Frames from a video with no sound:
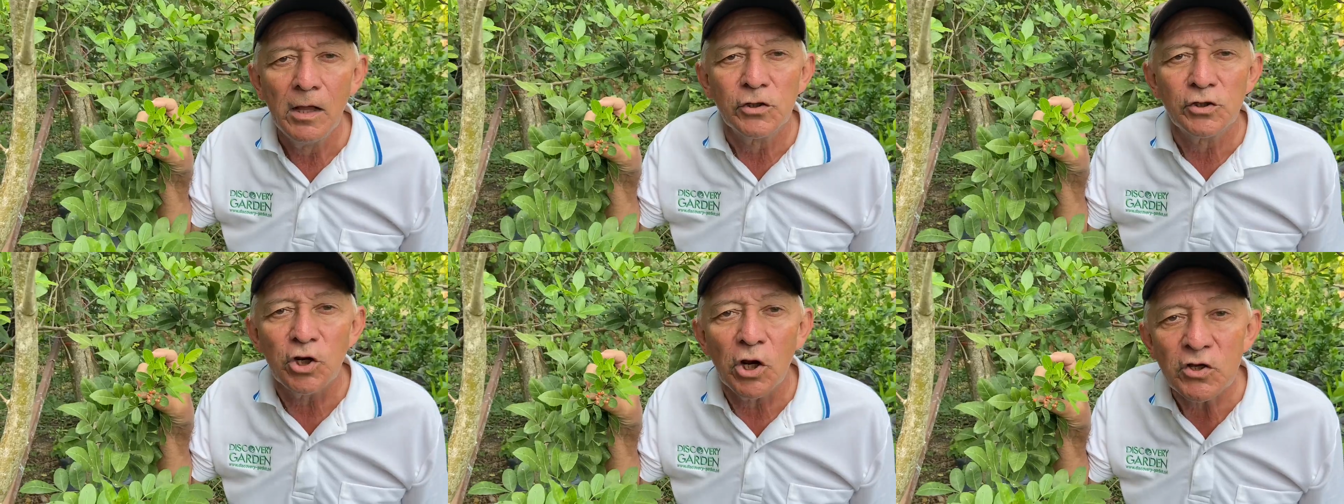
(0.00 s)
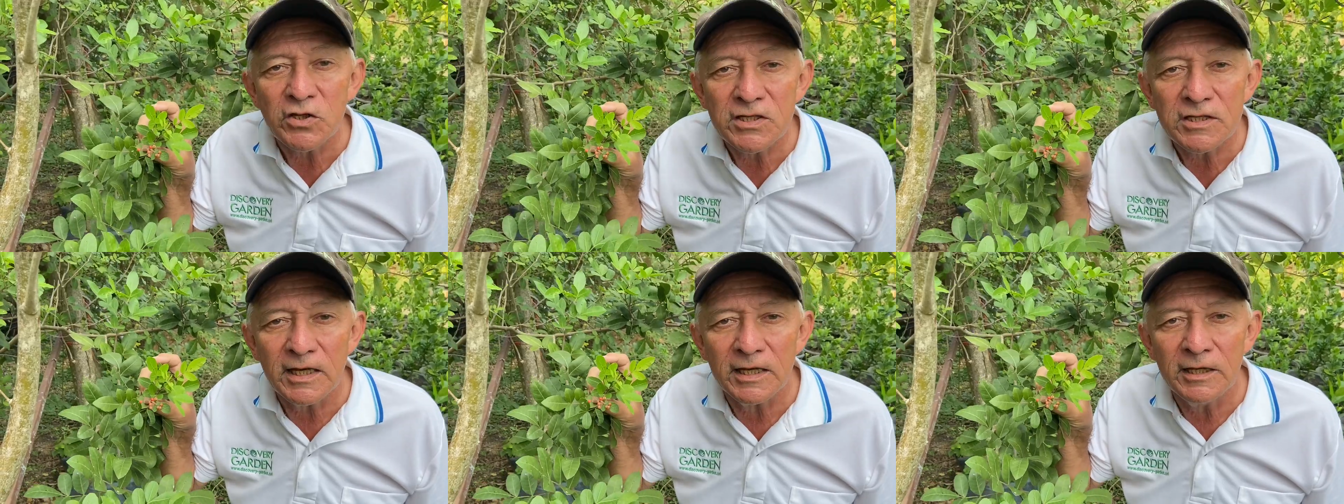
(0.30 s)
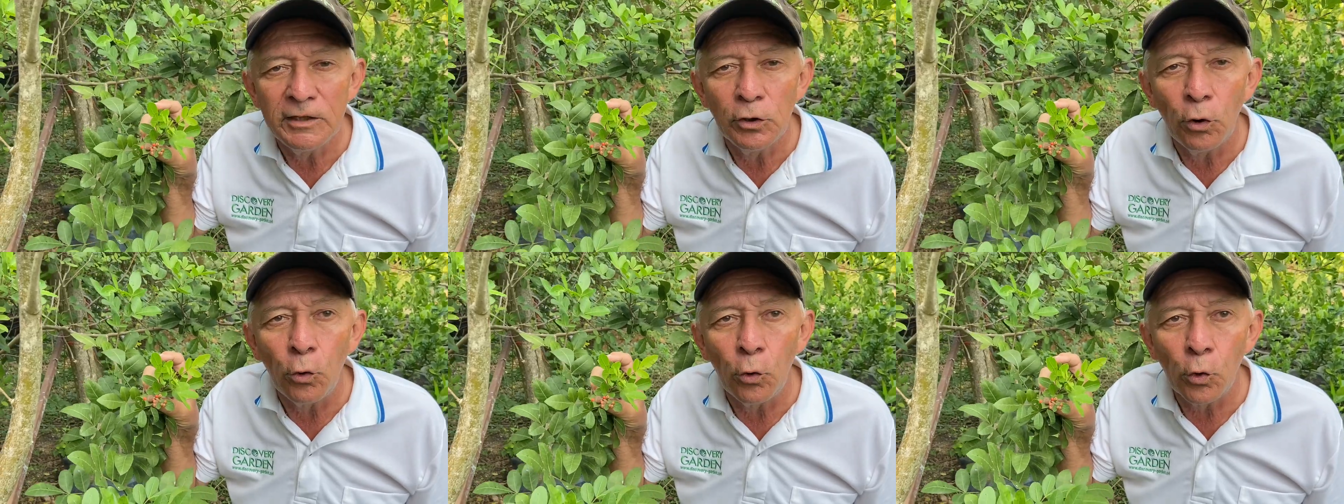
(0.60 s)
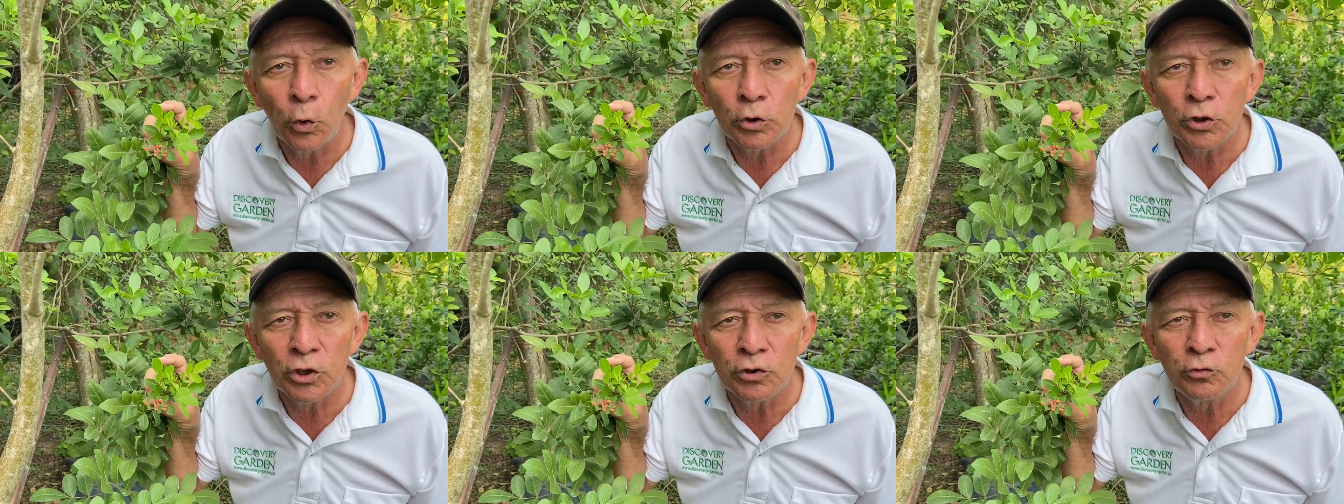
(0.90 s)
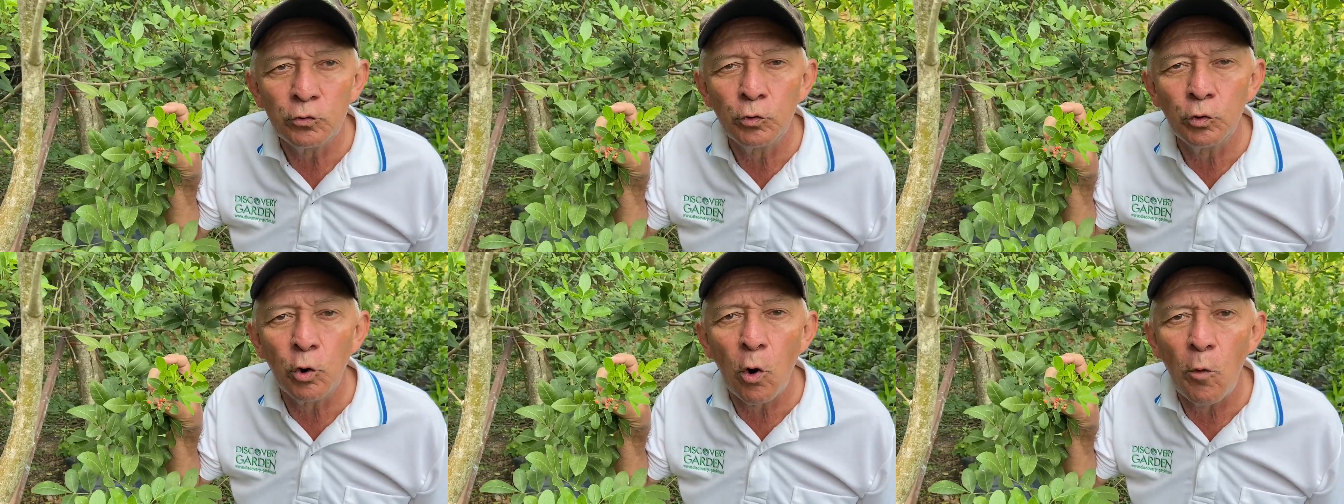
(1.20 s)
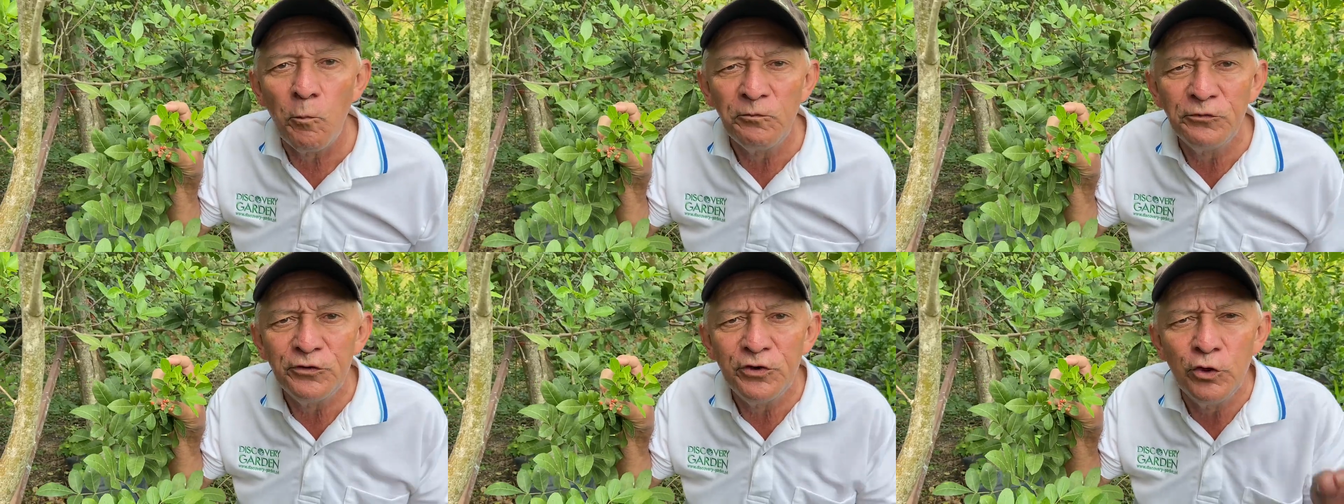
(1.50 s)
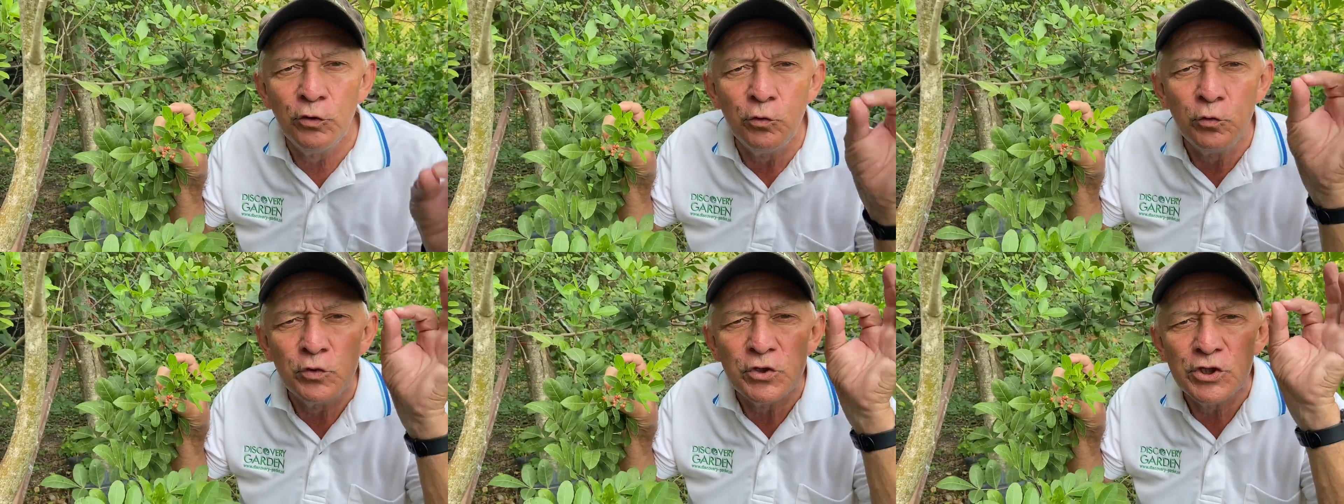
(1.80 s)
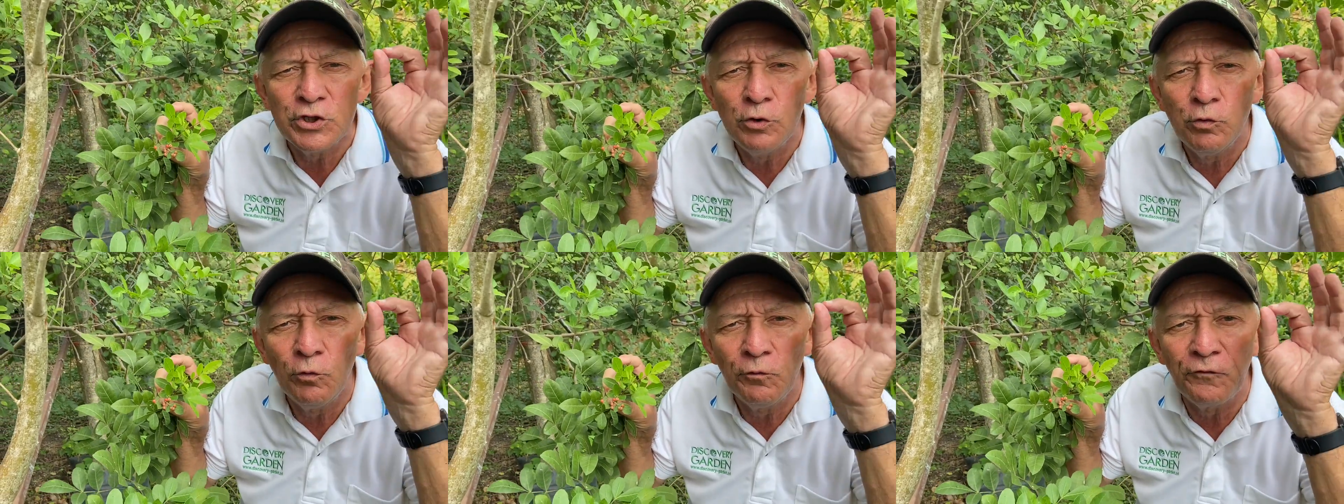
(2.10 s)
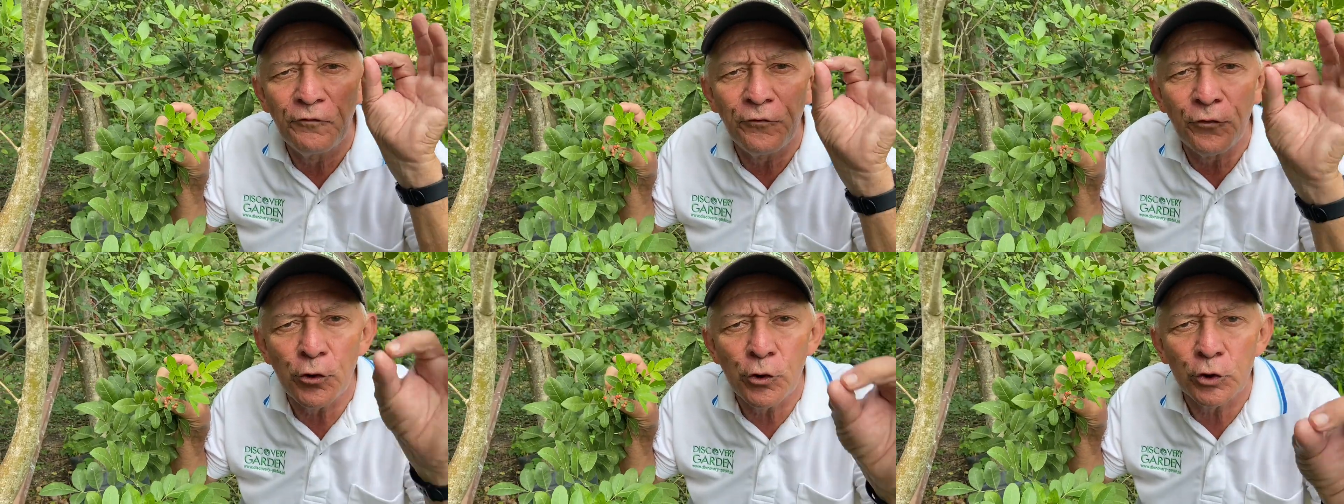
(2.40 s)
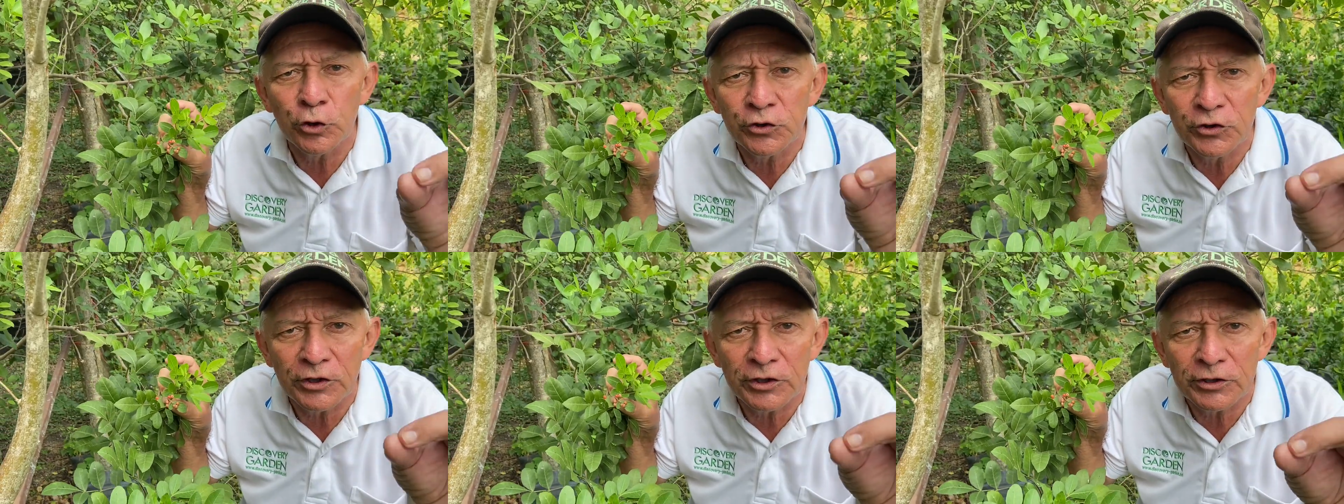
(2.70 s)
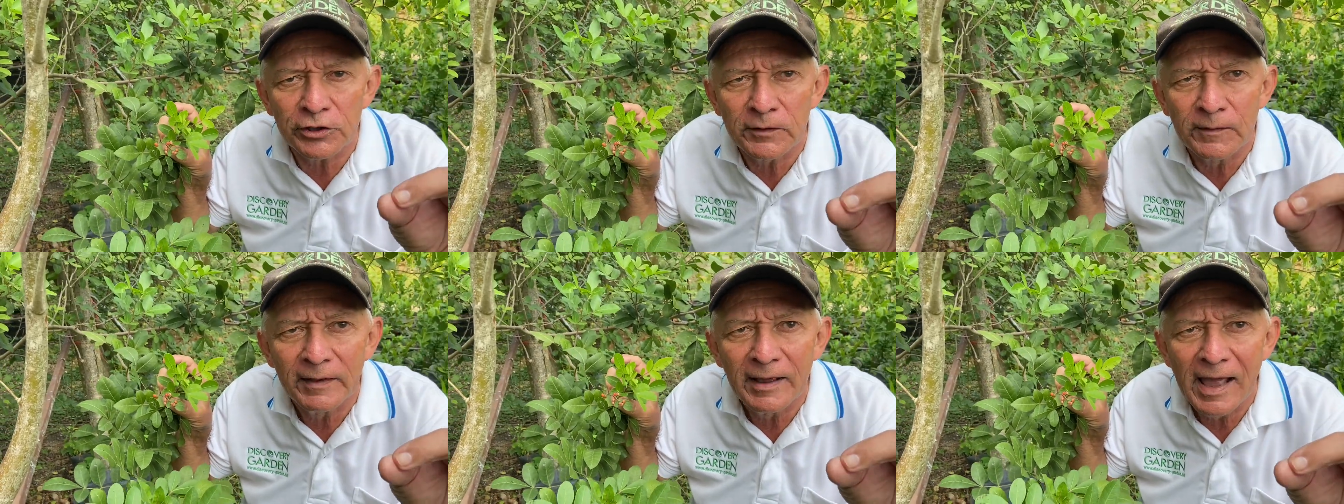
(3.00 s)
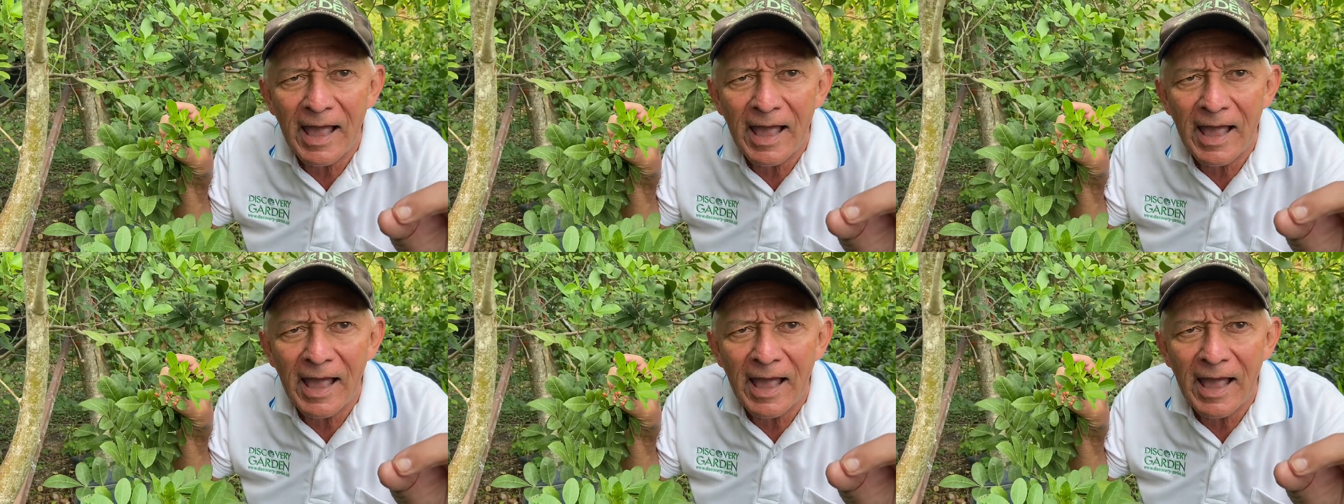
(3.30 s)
Just in order to confuse you further,